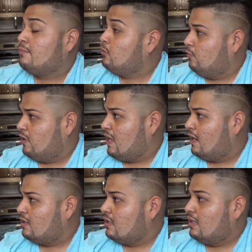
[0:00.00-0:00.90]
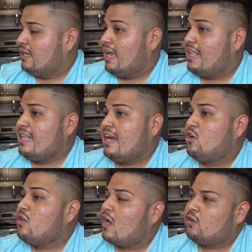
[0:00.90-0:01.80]
improved a lot and that I
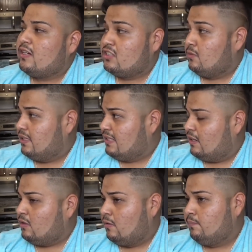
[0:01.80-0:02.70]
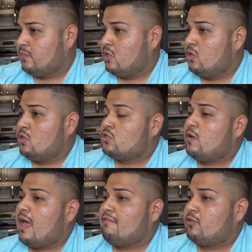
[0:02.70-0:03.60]
no longer need to be there.
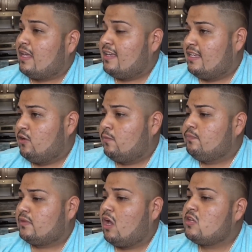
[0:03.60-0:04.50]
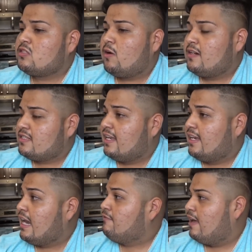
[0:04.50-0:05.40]
So after that year, I started
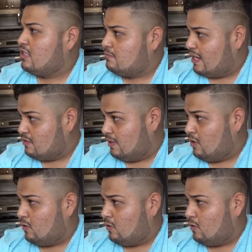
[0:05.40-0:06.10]
taking advanced placement